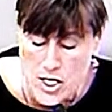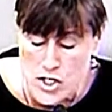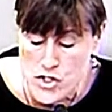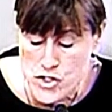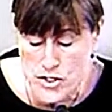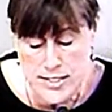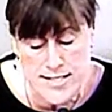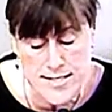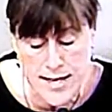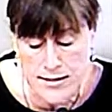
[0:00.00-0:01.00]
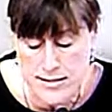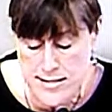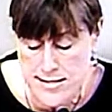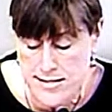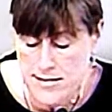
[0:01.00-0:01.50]
Surely
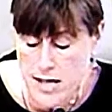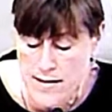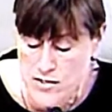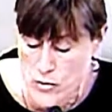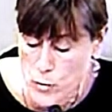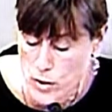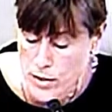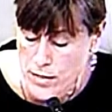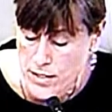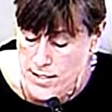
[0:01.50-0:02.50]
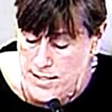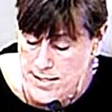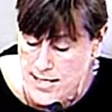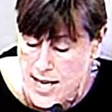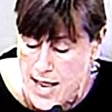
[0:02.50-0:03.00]
cyclists' lives are worth this,